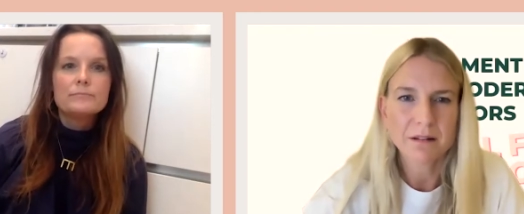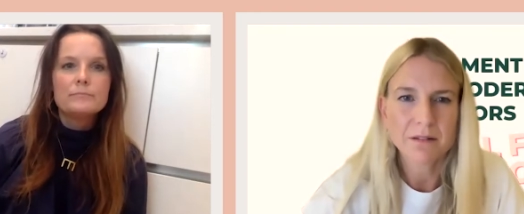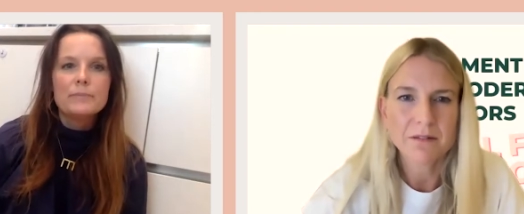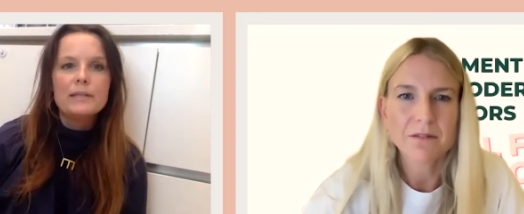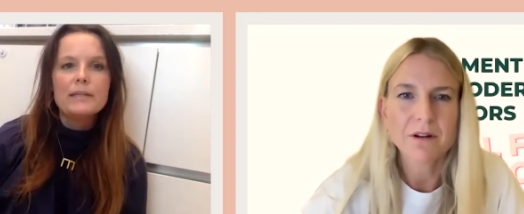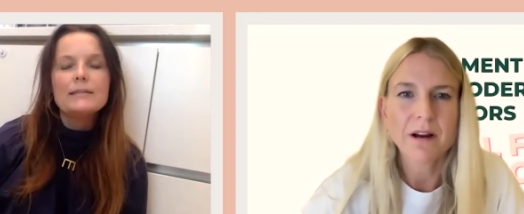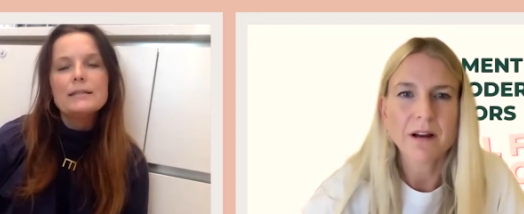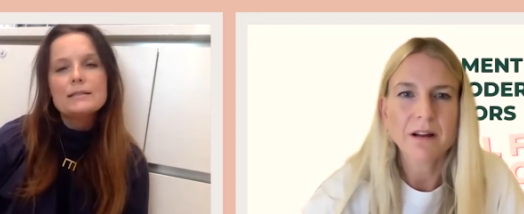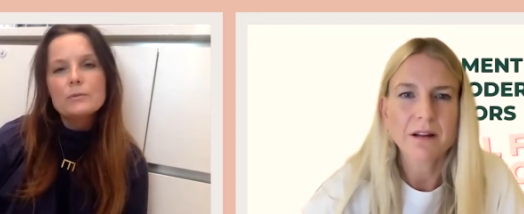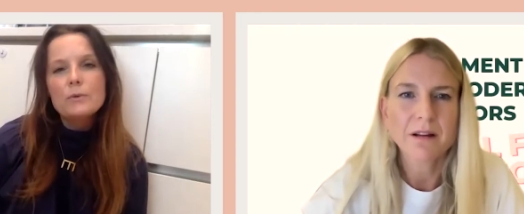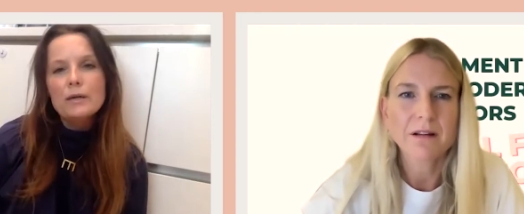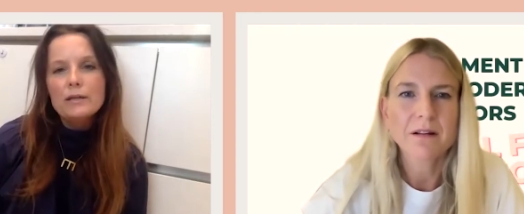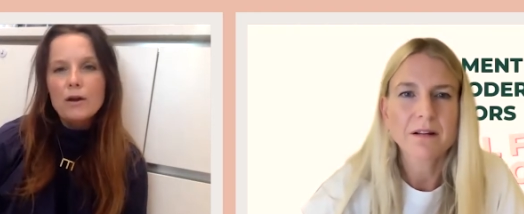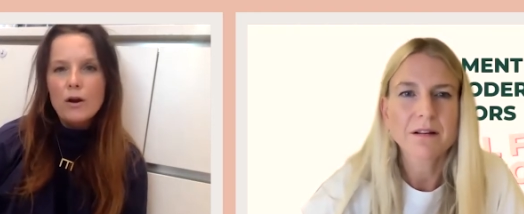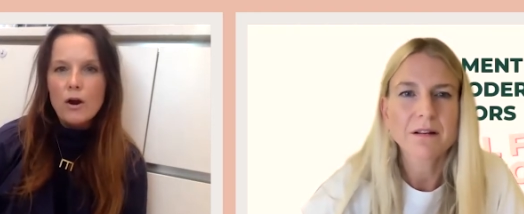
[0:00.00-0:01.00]
Speaker 1: but it, it's
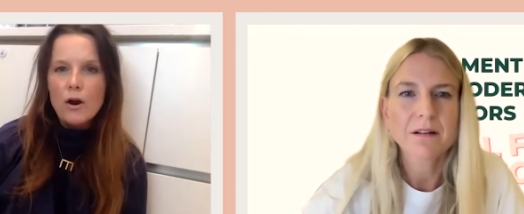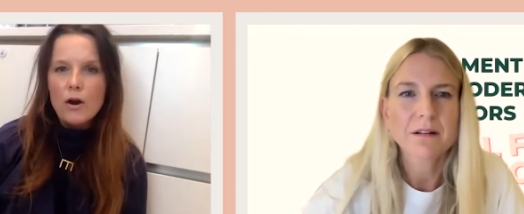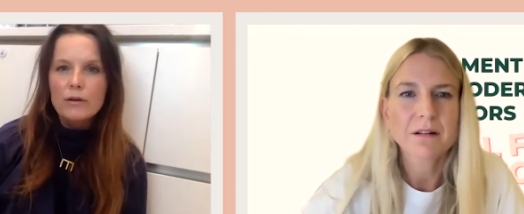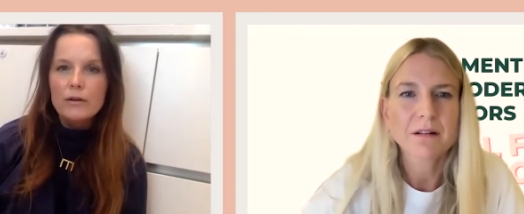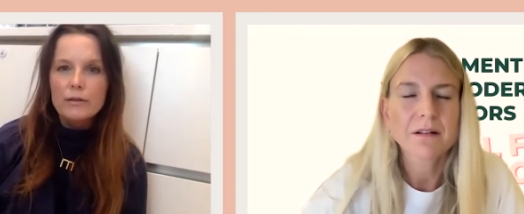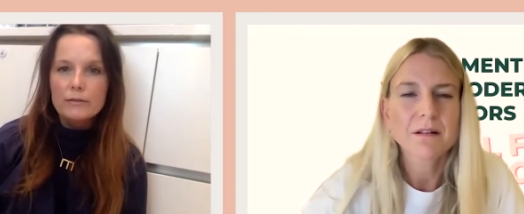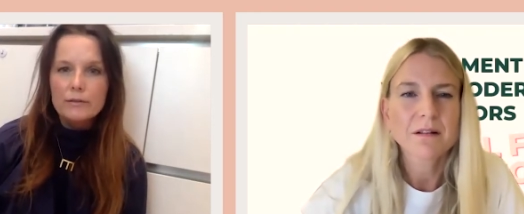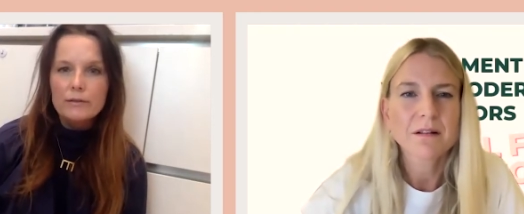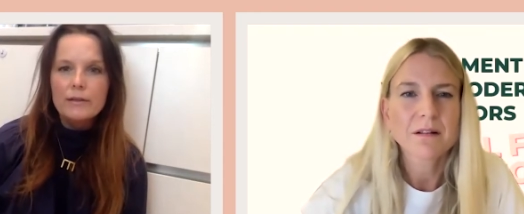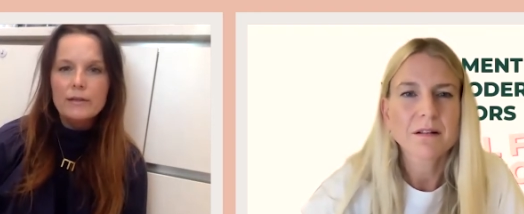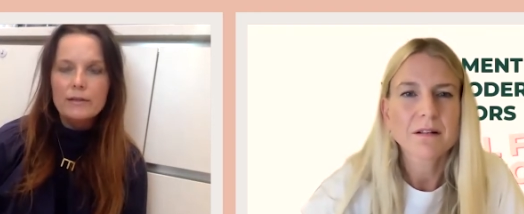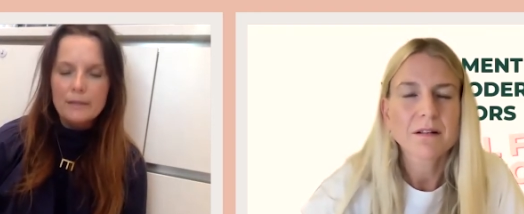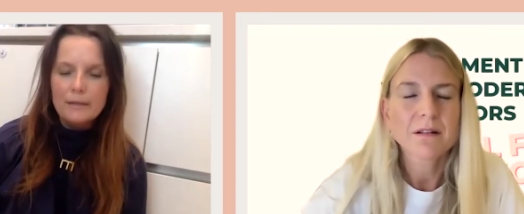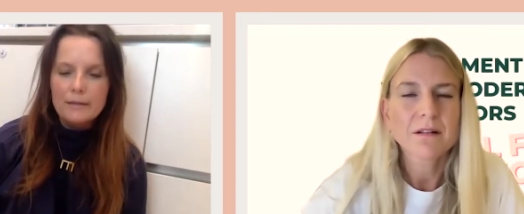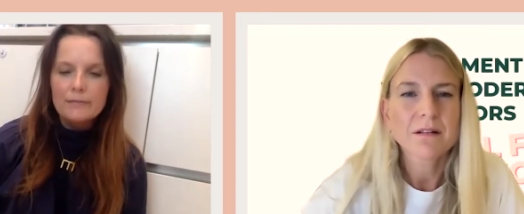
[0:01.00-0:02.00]
quite hard. It's
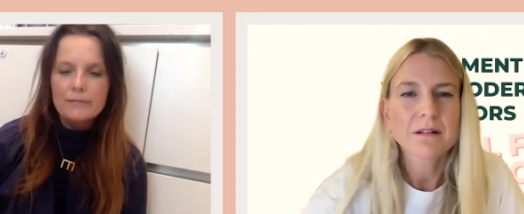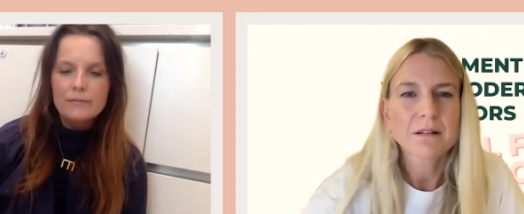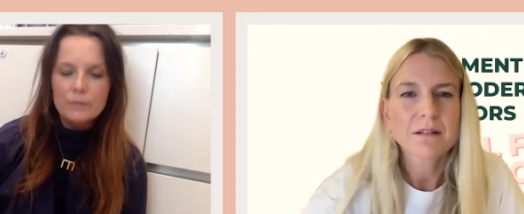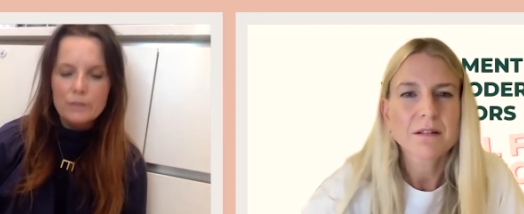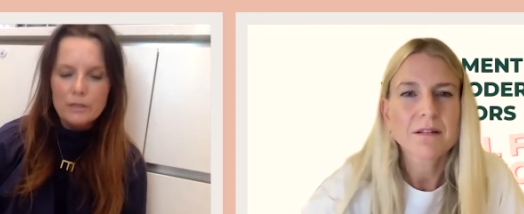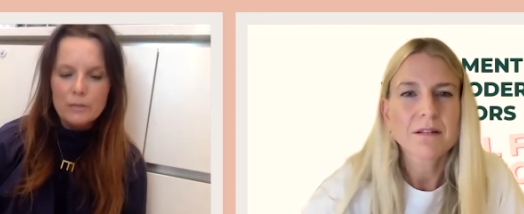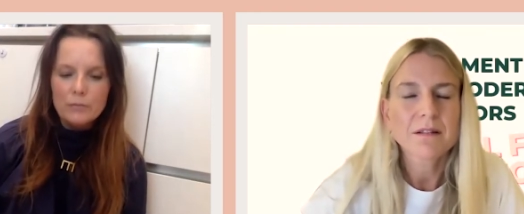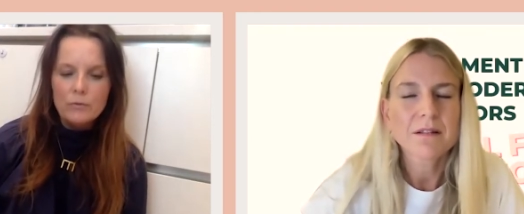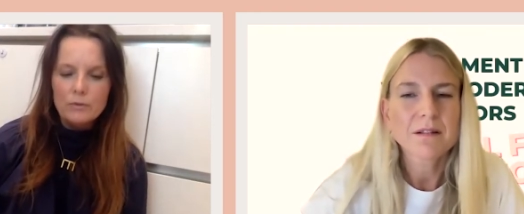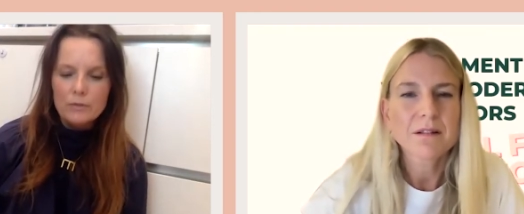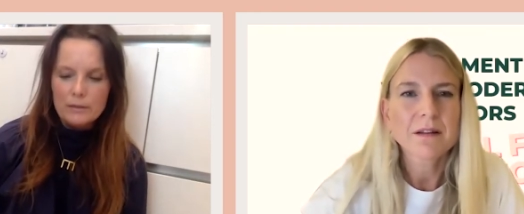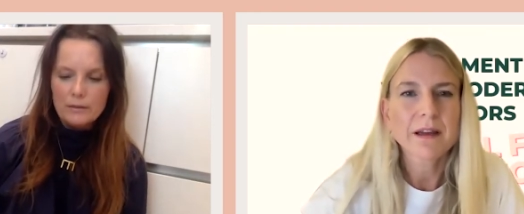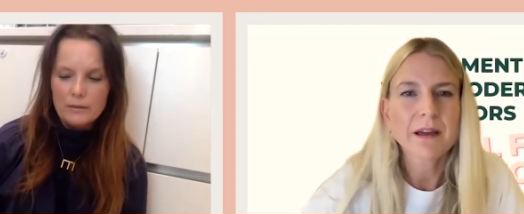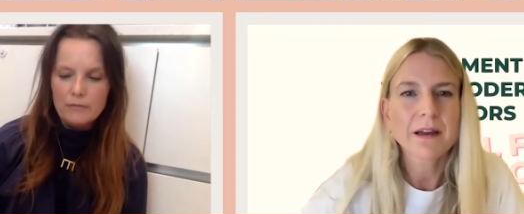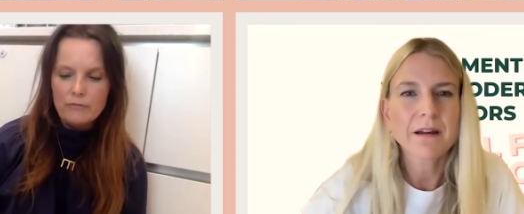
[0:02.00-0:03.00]
that that is a tricky one
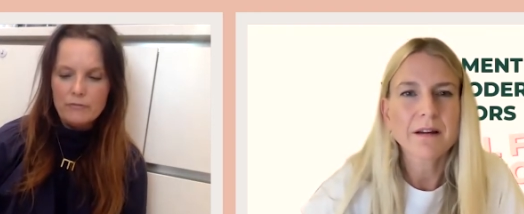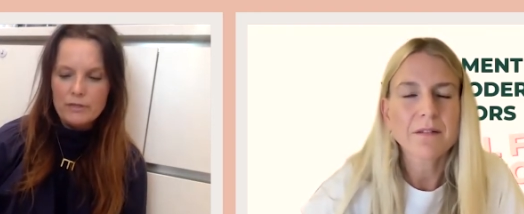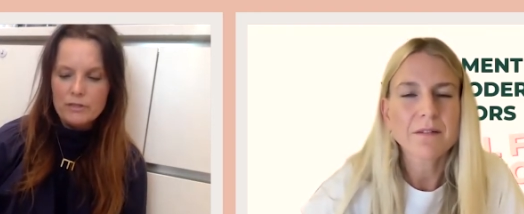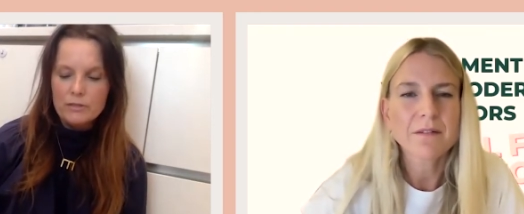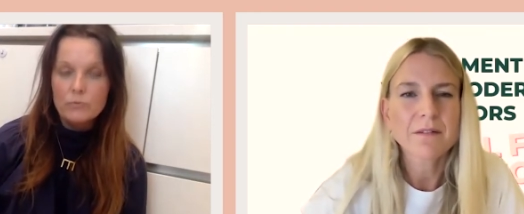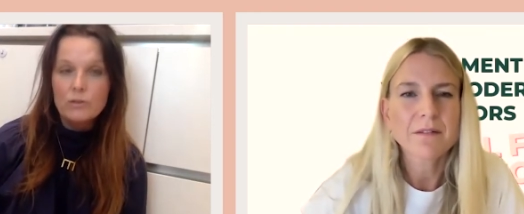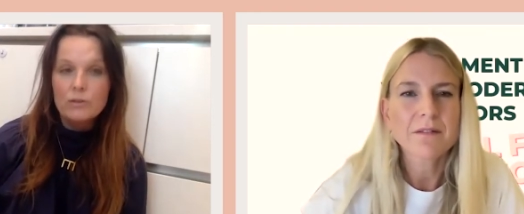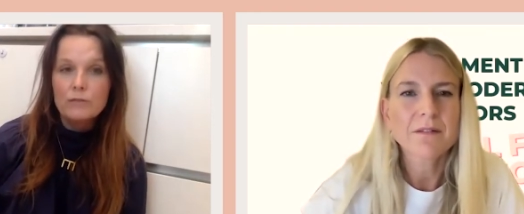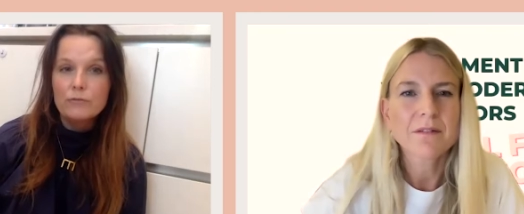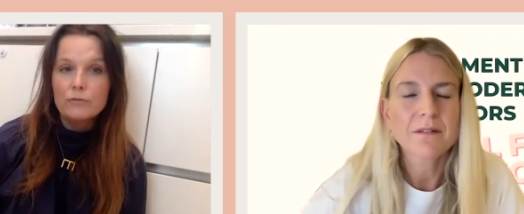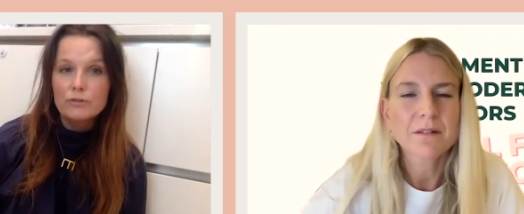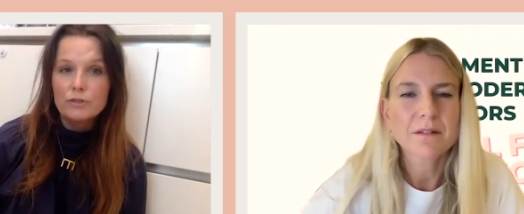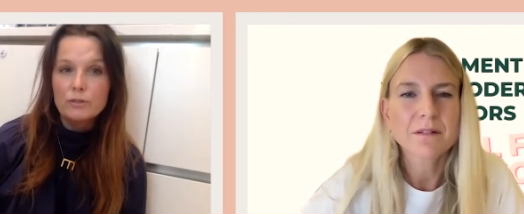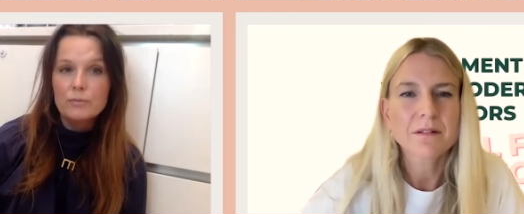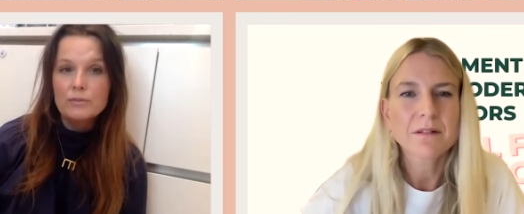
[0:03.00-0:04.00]
in the yeah. fashion world.
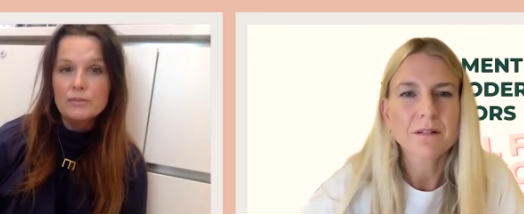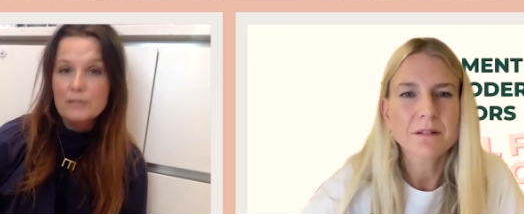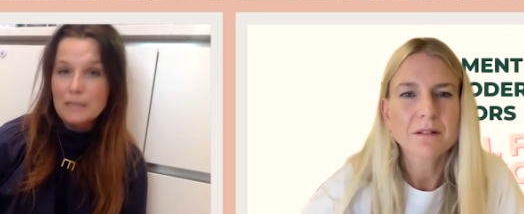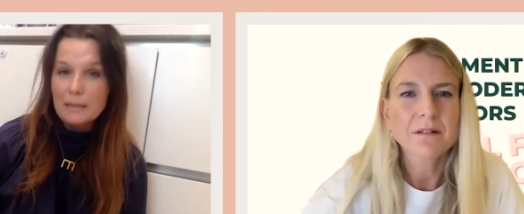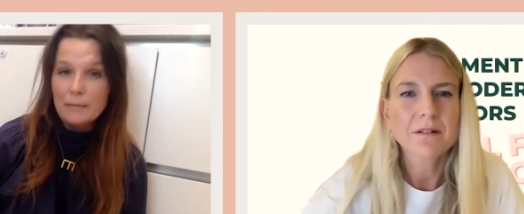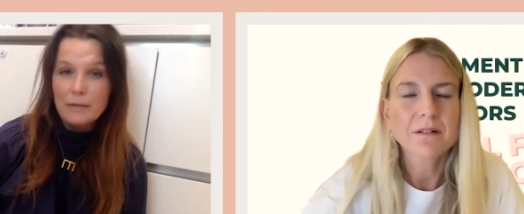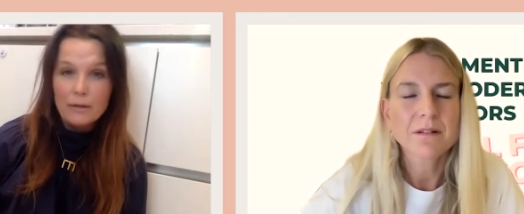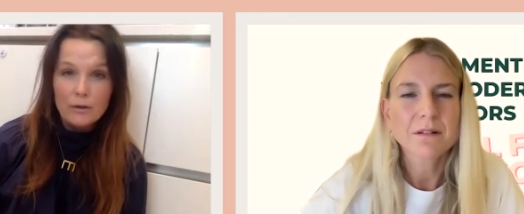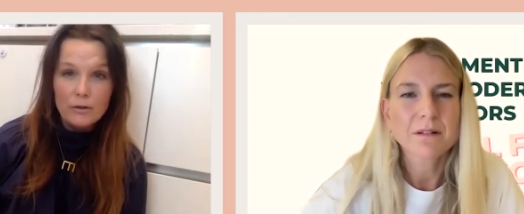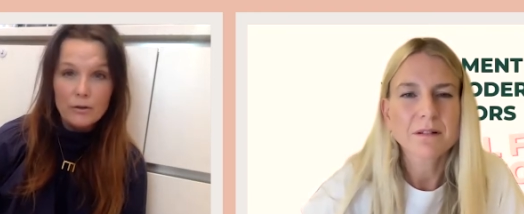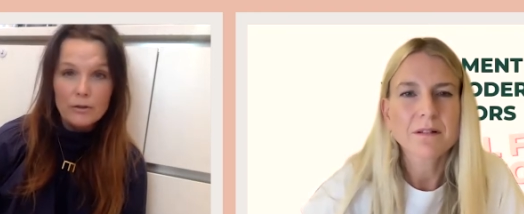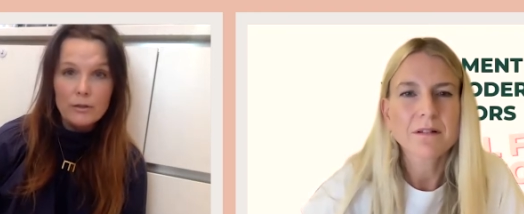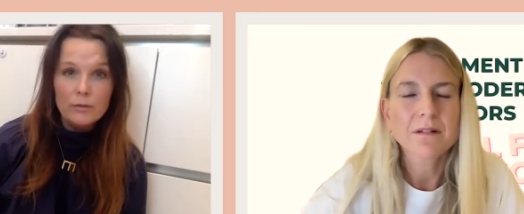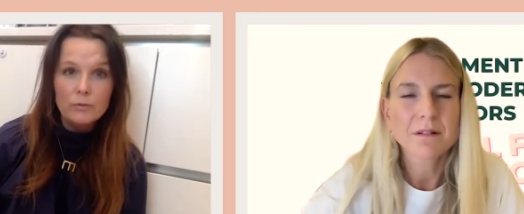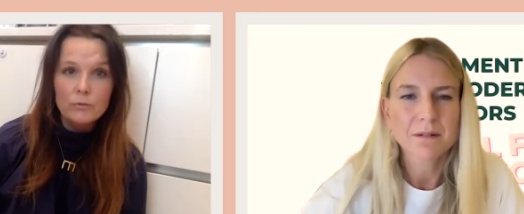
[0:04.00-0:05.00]
Stella
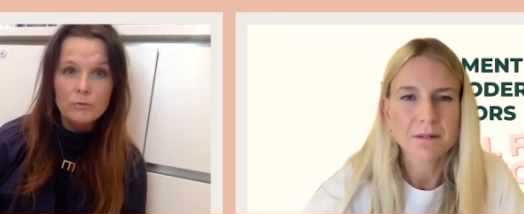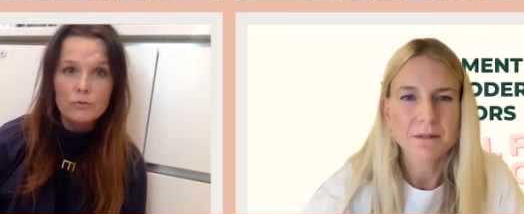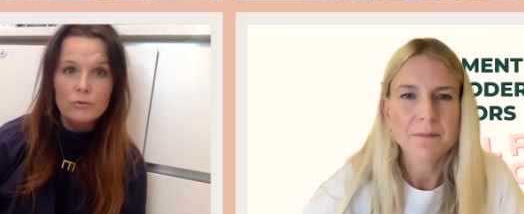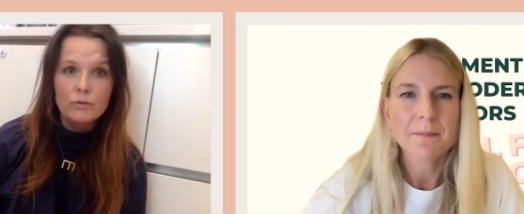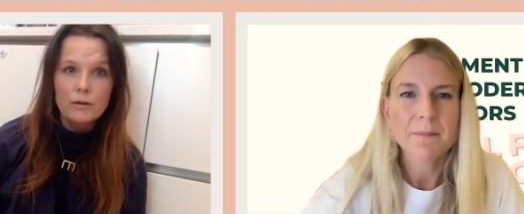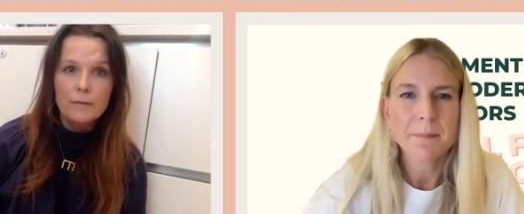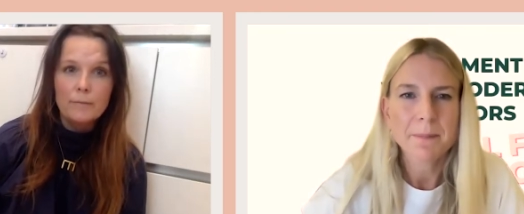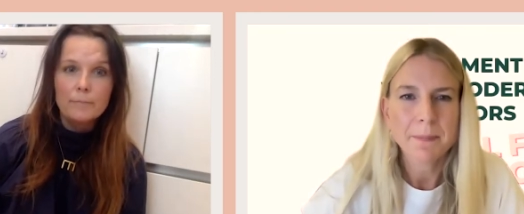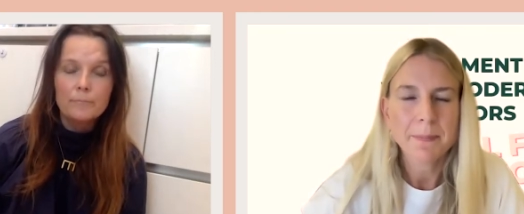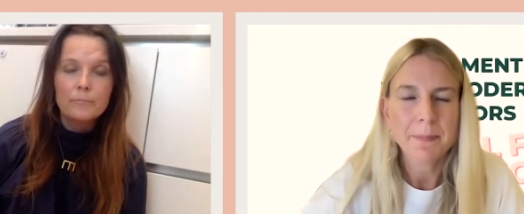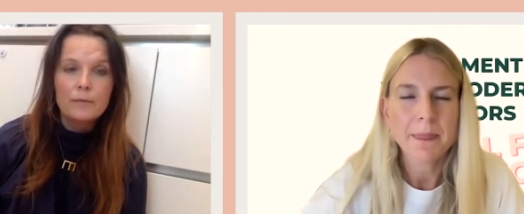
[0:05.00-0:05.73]
McCartney, who's um,